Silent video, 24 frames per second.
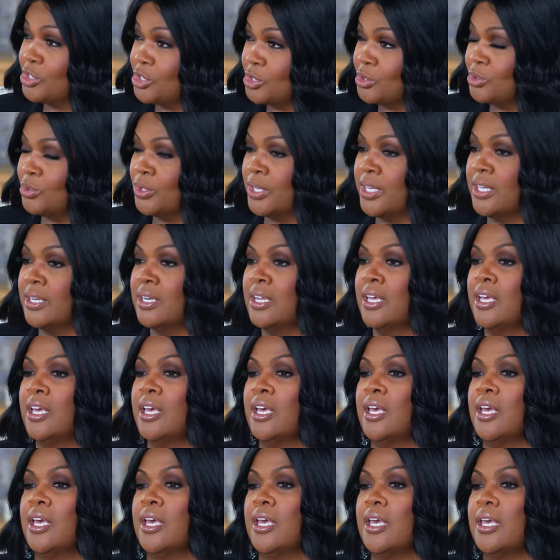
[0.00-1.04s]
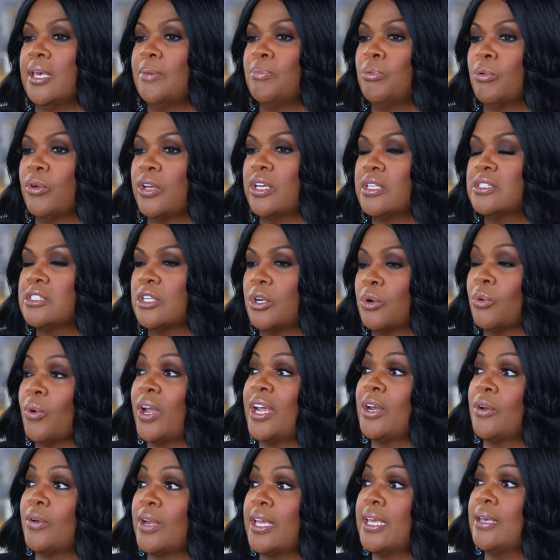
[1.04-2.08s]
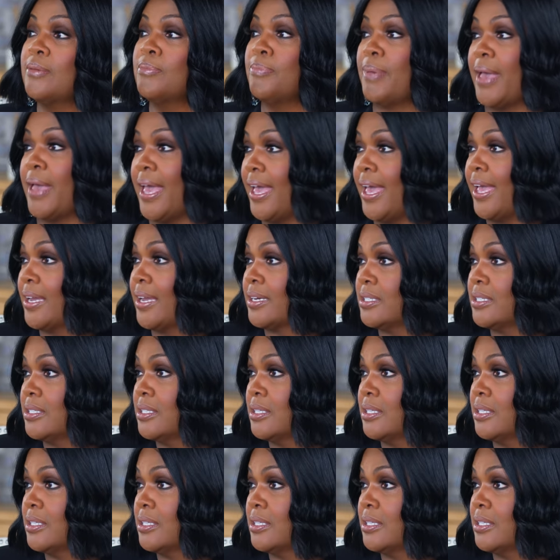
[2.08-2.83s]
doing, it brings a greater impact.